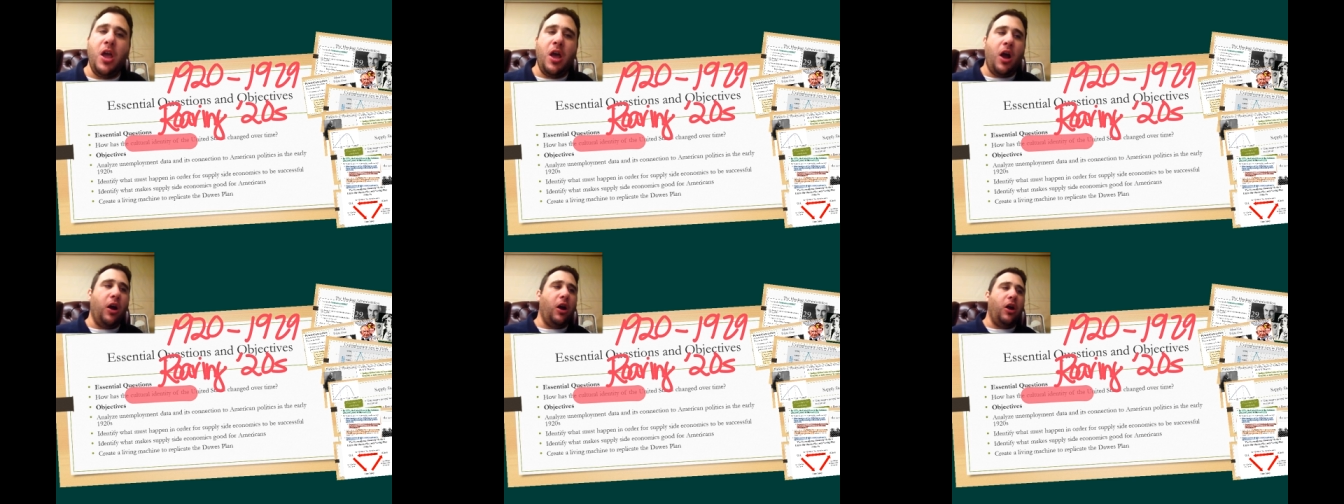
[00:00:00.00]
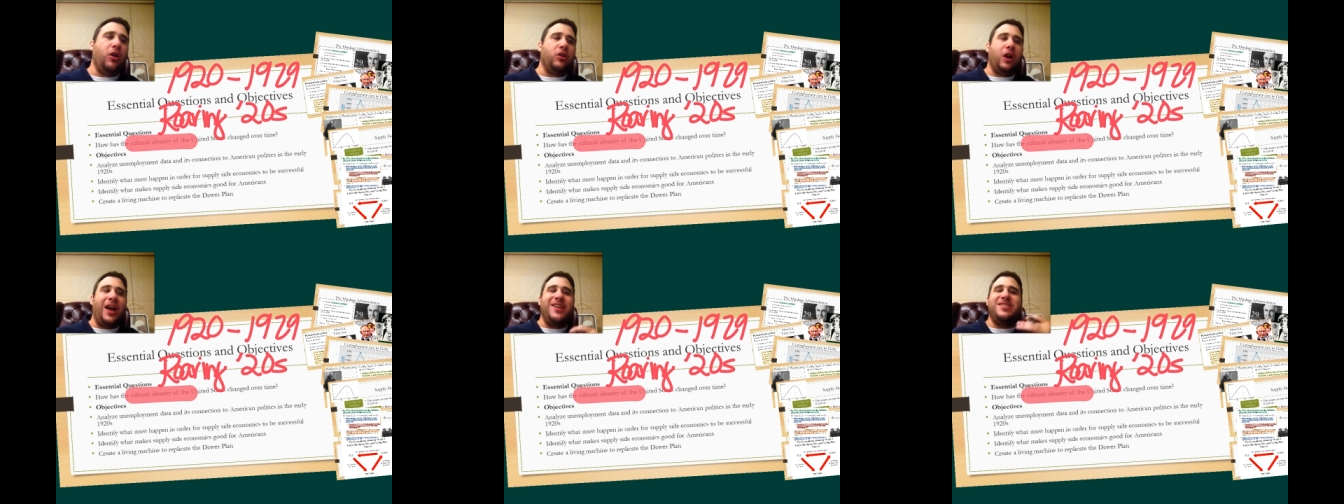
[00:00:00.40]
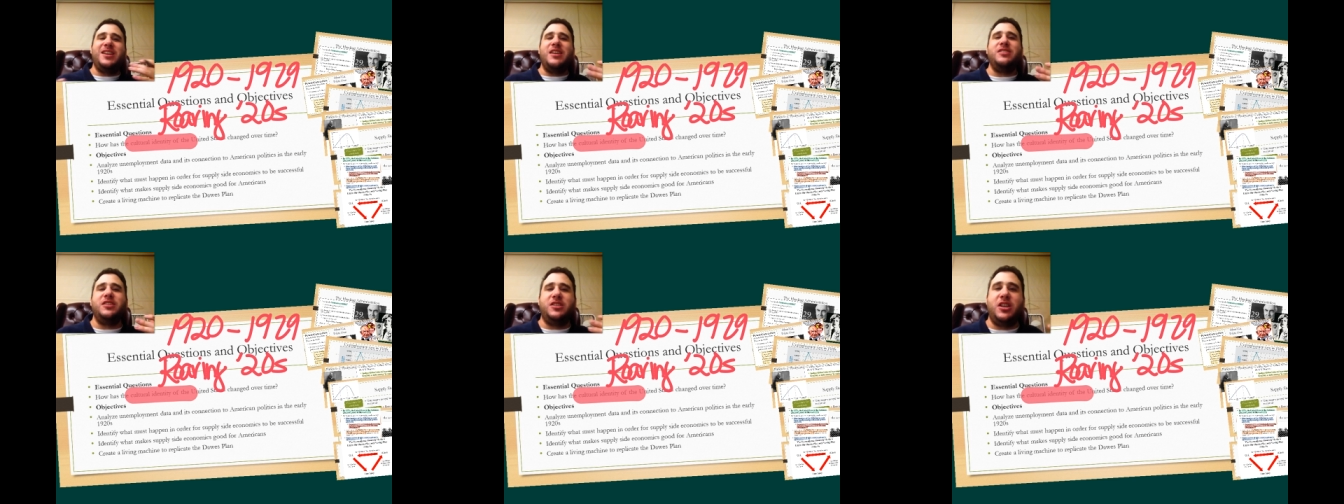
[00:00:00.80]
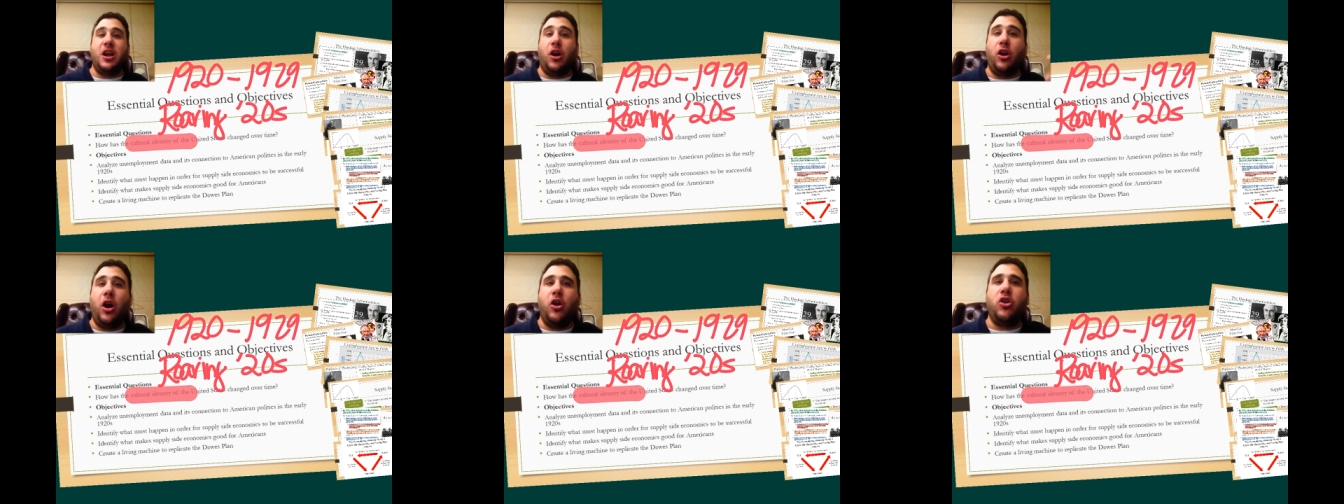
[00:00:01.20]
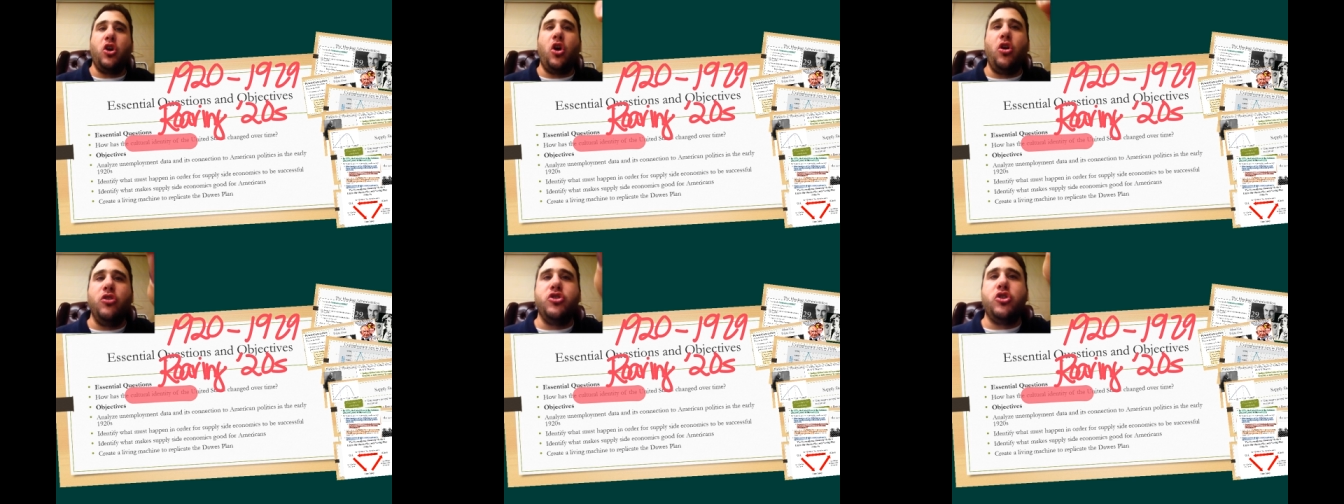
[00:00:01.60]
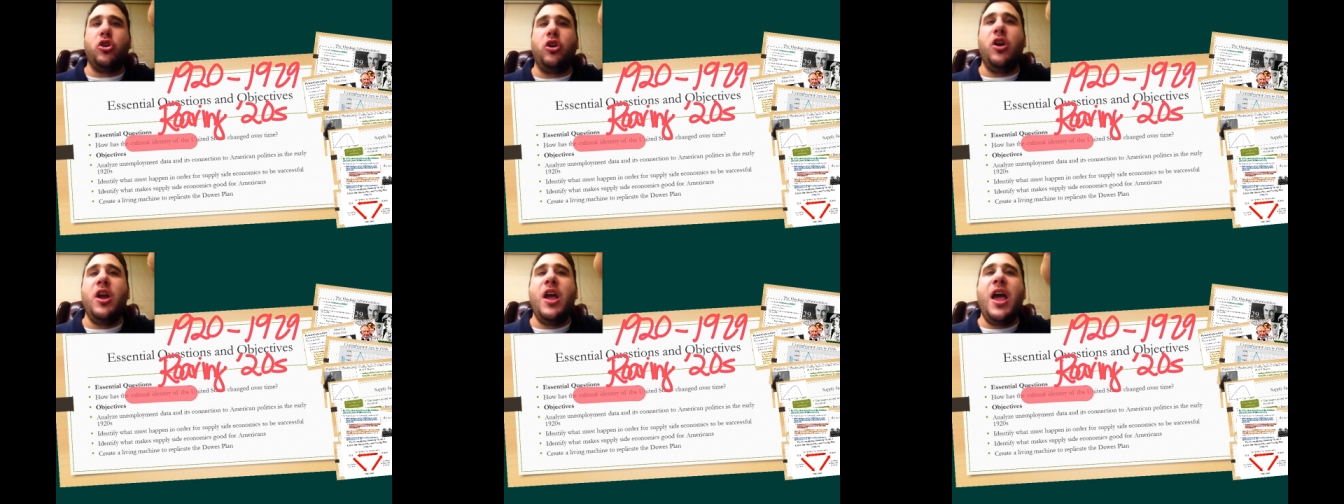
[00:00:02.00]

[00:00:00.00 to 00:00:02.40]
Our identity, our culture,